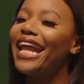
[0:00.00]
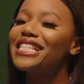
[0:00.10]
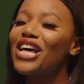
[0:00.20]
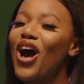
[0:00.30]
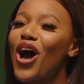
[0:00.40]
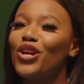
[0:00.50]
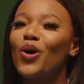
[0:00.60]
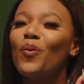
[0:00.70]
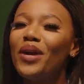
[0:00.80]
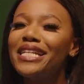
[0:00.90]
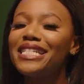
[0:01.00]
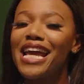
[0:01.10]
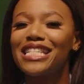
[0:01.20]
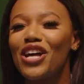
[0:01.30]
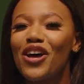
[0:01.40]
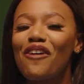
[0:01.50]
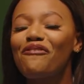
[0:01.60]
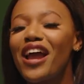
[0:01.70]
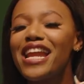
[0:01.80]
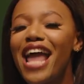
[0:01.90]
later on, we test her
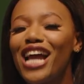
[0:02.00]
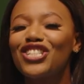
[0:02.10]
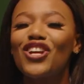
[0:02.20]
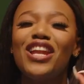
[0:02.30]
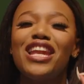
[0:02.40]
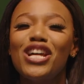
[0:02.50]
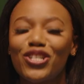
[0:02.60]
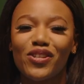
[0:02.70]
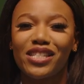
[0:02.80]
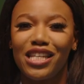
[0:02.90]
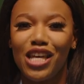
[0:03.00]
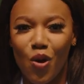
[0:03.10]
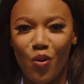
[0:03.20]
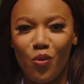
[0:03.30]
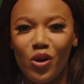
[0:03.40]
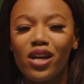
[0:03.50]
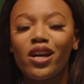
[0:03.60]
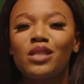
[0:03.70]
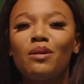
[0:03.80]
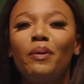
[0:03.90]
financial literacy where we are
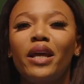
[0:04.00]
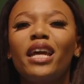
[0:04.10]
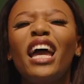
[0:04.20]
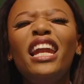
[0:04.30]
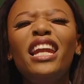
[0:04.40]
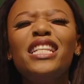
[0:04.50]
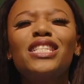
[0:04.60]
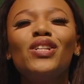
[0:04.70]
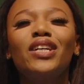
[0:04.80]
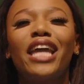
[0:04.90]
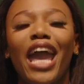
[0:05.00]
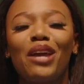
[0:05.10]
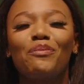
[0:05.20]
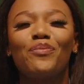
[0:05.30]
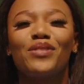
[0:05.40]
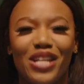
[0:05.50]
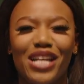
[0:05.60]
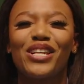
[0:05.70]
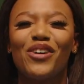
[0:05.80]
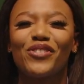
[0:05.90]
going to be playing a little game. So
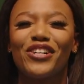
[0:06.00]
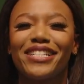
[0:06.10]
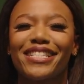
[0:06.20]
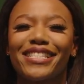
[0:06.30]
let's go for it.